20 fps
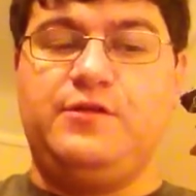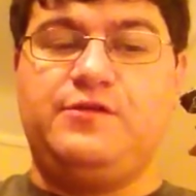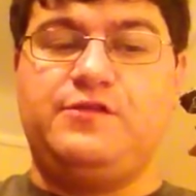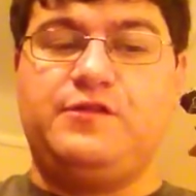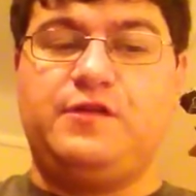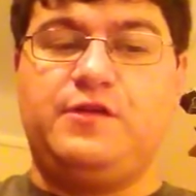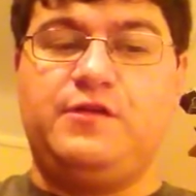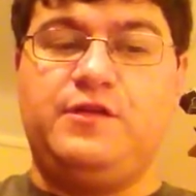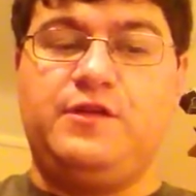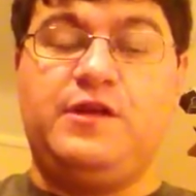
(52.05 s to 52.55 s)
So
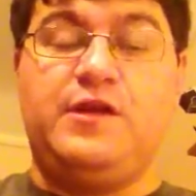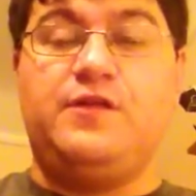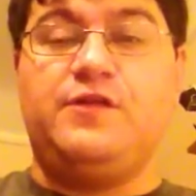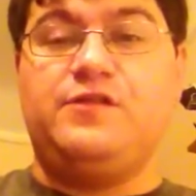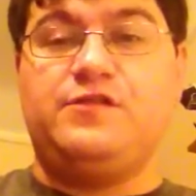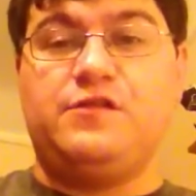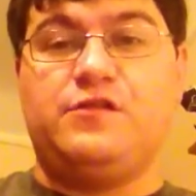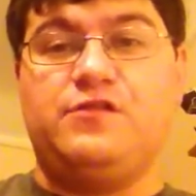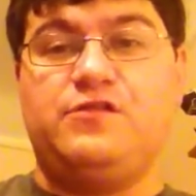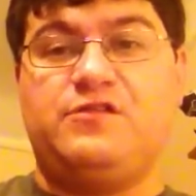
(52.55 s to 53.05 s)
you know,
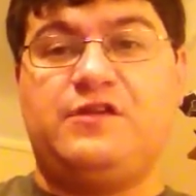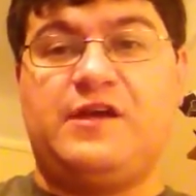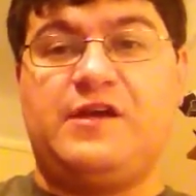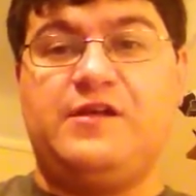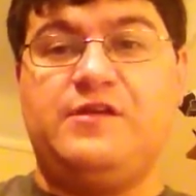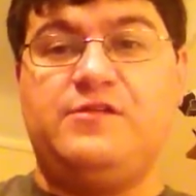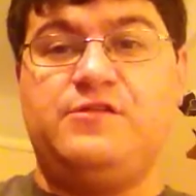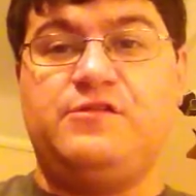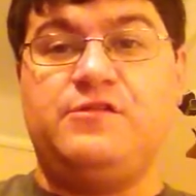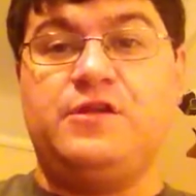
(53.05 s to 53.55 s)
this could
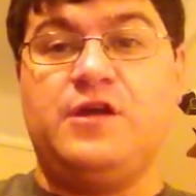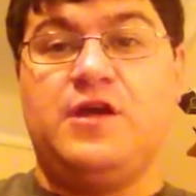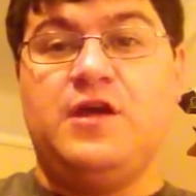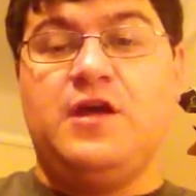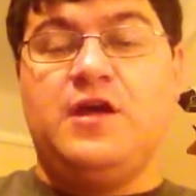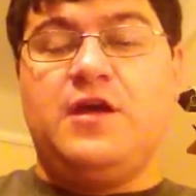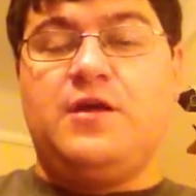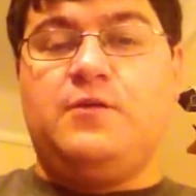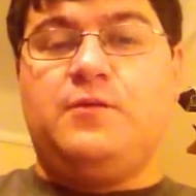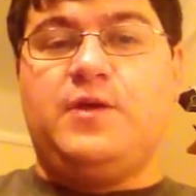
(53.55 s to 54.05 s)
change
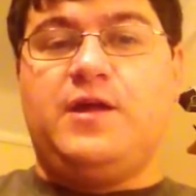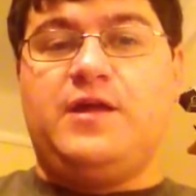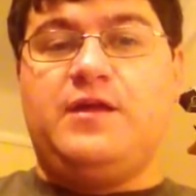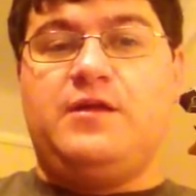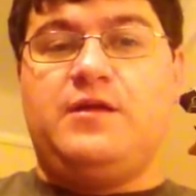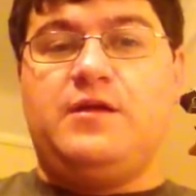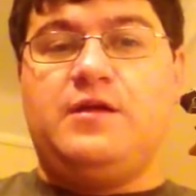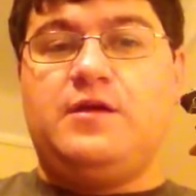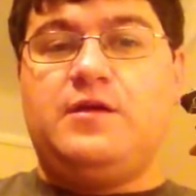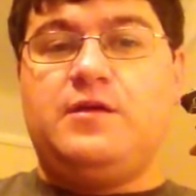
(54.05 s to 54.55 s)
when